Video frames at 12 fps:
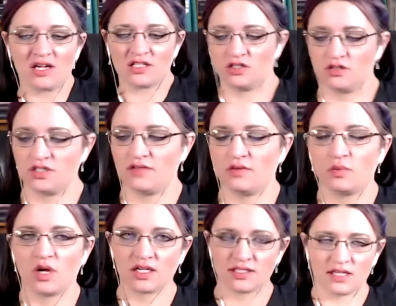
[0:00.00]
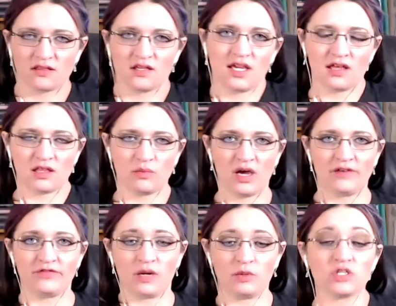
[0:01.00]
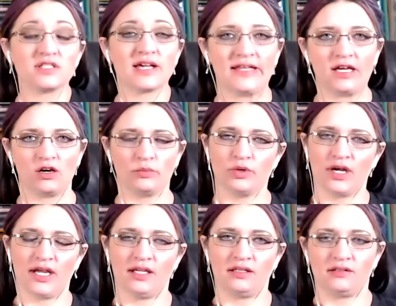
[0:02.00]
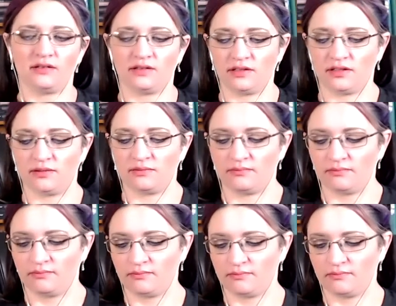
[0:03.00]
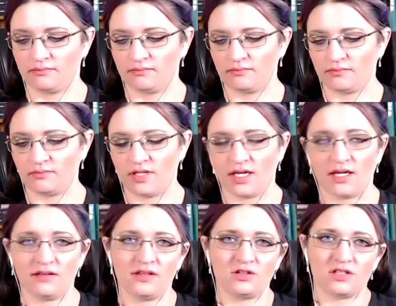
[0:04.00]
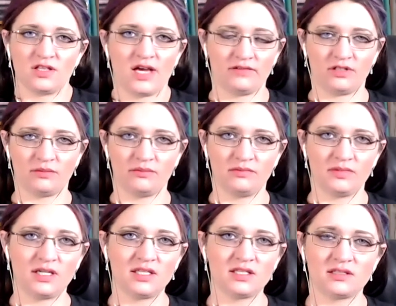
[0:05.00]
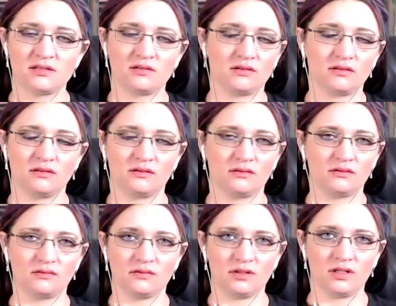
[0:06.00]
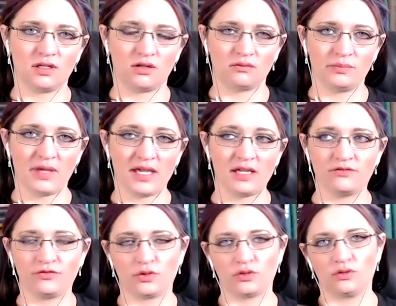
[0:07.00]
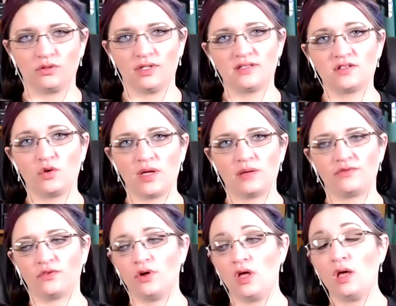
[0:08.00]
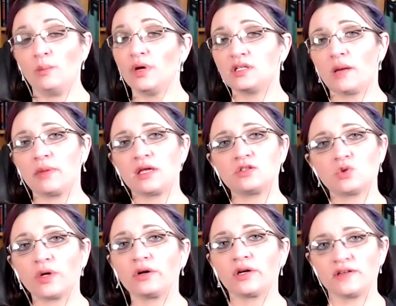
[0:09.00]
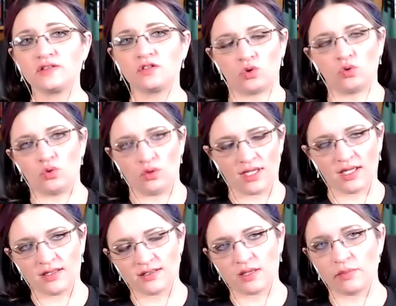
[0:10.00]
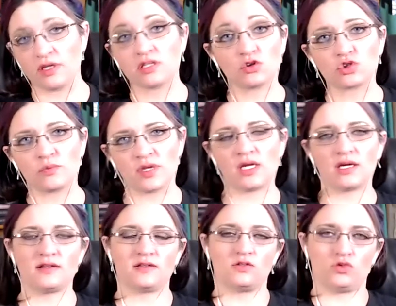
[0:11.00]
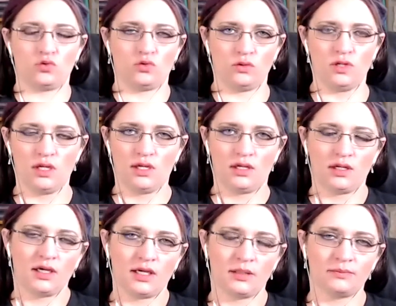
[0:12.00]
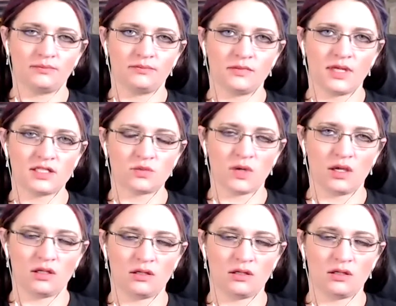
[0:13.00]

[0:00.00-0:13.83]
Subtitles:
too. David Brock's like the king of the bot farm, or Sally Albright. Yeah, there's a lot of them, and it's, you know, painful. It's so painful. But I mean, Twitter is a tool. Like social media is a tool. That's why,